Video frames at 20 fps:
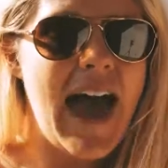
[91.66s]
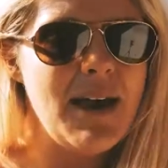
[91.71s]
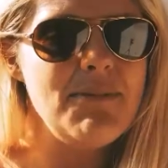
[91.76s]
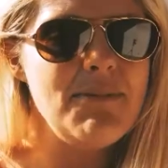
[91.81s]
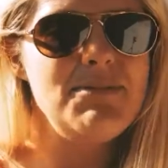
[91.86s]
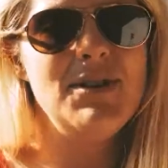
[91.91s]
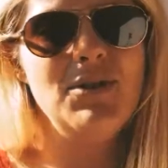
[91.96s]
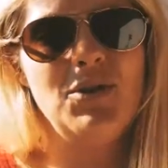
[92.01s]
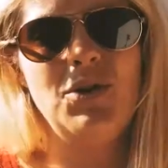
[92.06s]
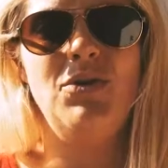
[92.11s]

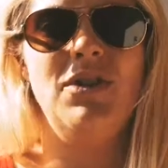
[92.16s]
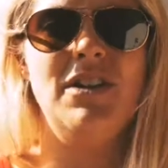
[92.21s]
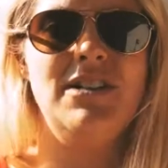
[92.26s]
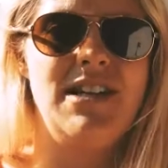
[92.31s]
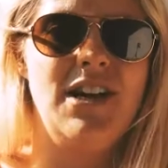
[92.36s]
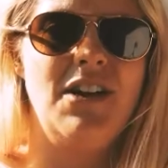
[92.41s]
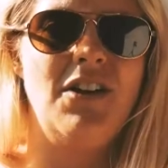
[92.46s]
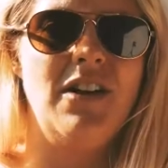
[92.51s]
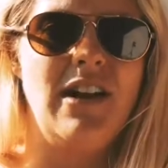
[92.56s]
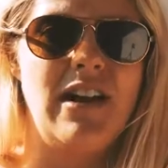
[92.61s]
absolutely
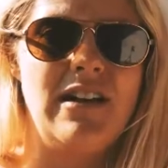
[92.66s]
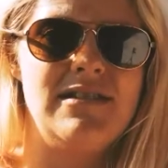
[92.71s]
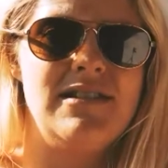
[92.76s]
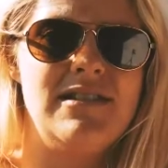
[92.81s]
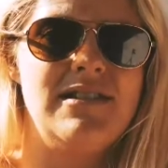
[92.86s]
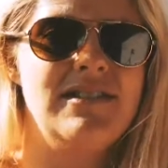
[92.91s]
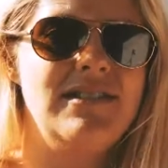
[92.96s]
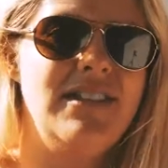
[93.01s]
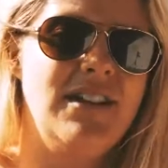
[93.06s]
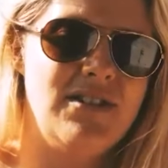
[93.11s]
take your
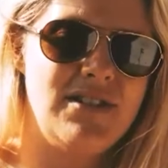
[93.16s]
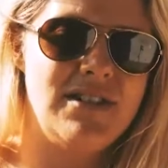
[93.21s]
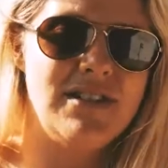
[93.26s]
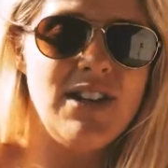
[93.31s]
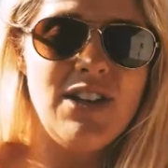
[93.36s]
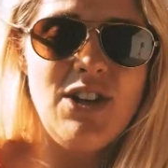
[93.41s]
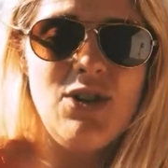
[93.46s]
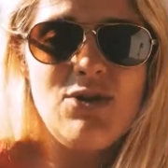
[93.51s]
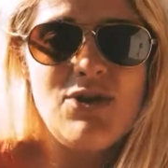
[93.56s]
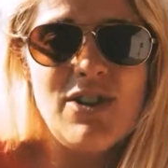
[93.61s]
kids. There's
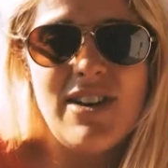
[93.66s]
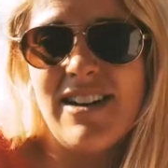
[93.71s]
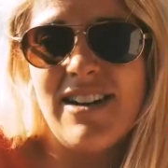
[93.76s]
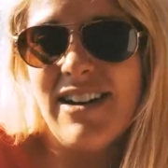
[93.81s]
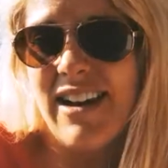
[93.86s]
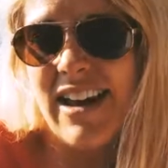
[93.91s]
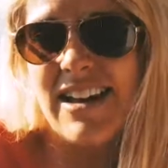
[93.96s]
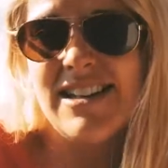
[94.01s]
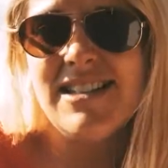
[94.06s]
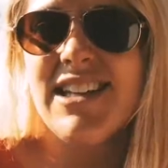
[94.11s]
usually
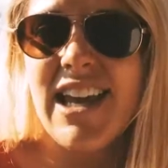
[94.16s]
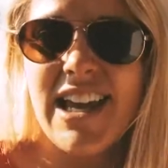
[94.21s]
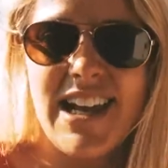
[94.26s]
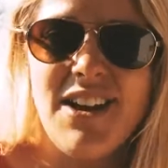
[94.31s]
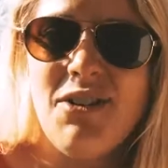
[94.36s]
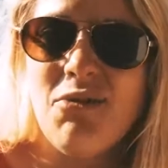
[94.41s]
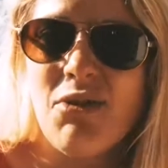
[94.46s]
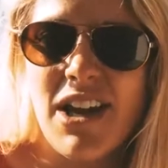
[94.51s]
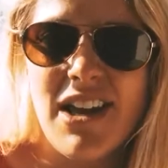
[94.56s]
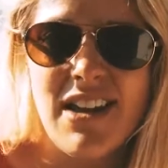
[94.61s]
an ice
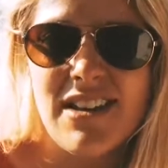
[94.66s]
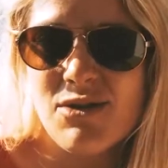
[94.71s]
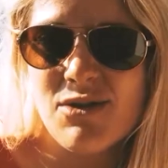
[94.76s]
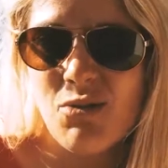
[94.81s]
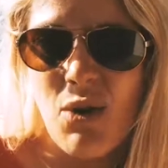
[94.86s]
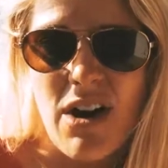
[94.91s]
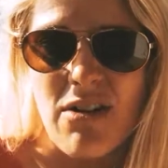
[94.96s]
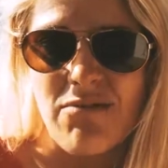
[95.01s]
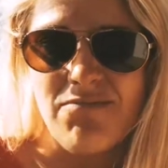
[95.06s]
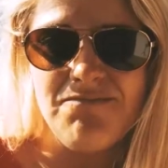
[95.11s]
skating rink as
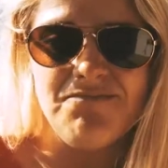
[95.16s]
well,